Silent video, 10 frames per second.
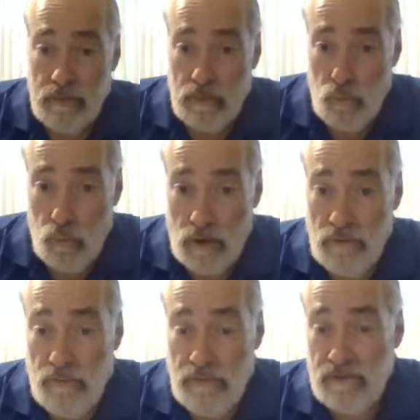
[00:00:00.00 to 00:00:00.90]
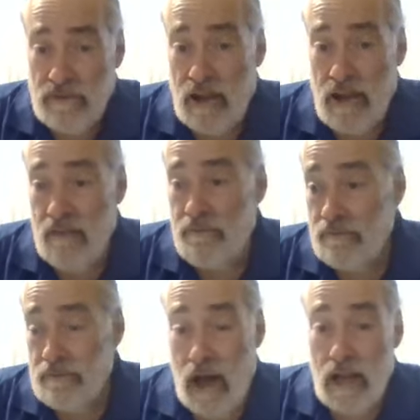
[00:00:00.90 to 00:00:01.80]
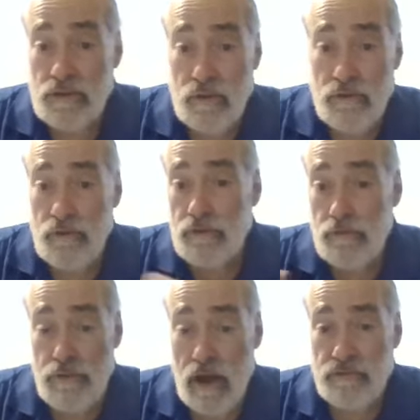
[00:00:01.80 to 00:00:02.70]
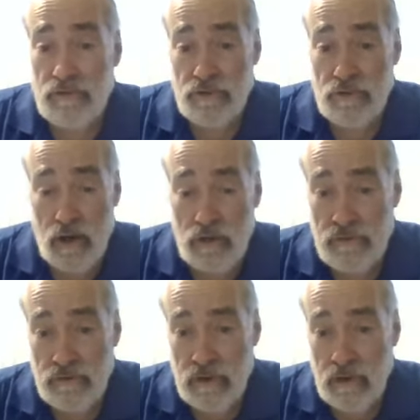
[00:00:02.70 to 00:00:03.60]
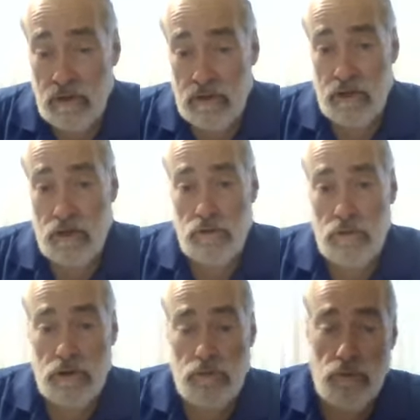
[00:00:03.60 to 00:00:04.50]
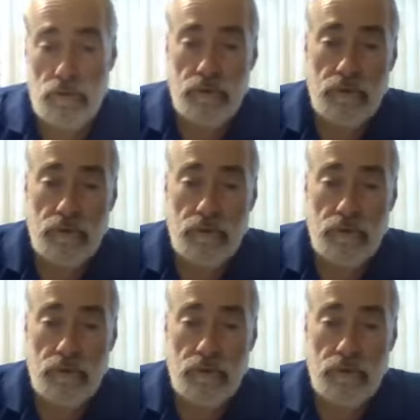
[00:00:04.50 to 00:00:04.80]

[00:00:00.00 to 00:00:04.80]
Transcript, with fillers: one of them has got to have knowledge over the process and laws of Gerut,